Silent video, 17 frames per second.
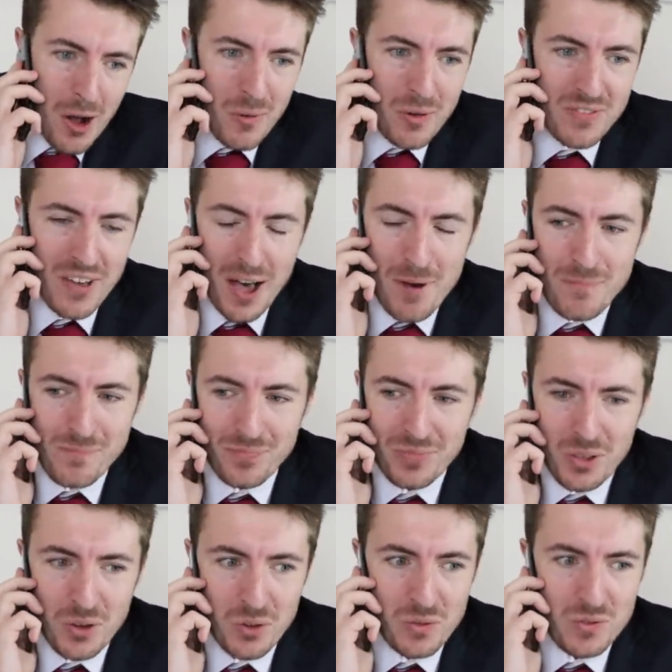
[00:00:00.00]
We've, um,
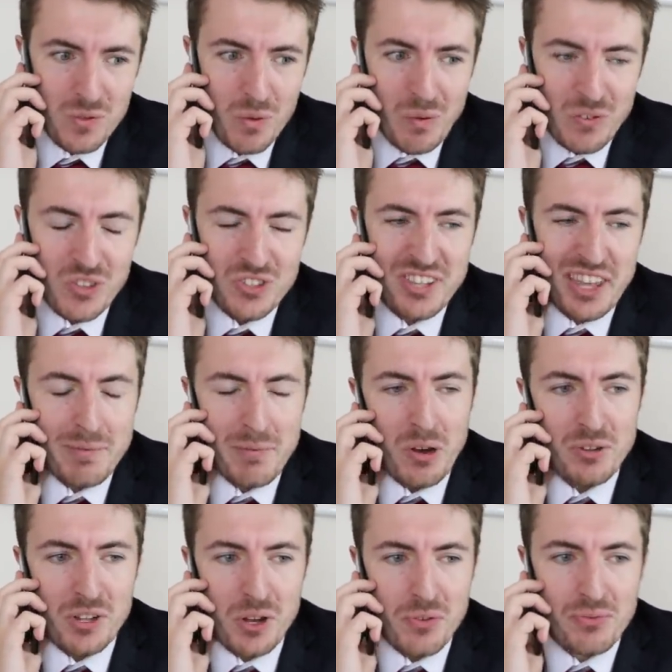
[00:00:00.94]
we've just sent him
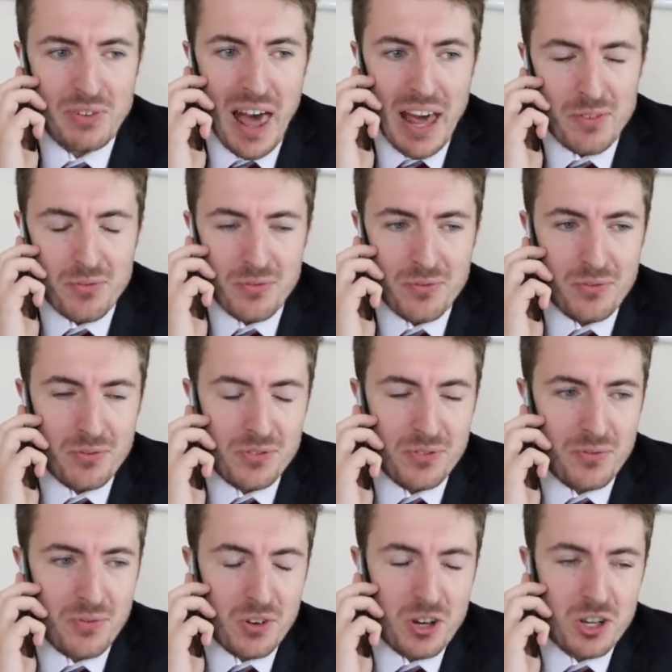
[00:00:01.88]
around to your flat
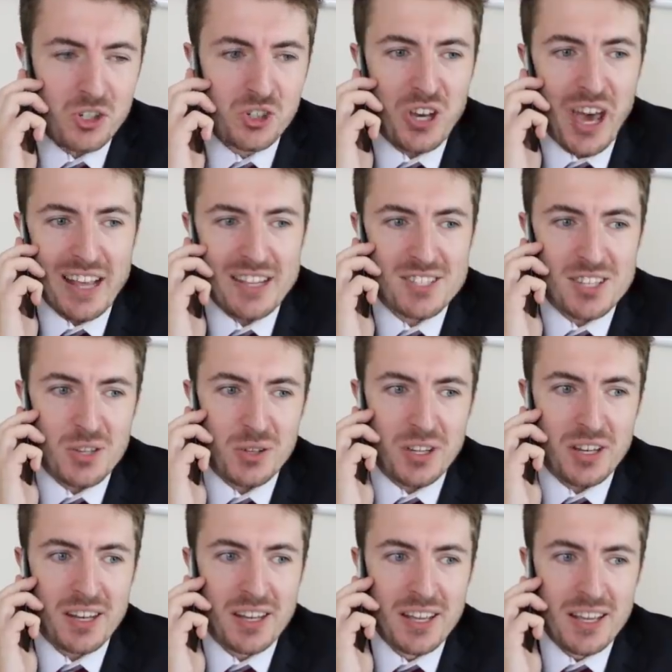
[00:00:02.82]
for a chat so you
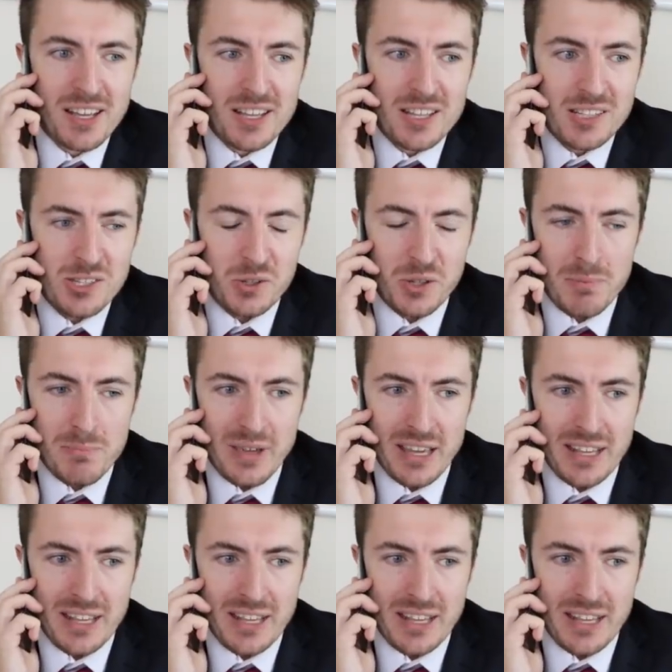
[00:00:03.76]
can, so you can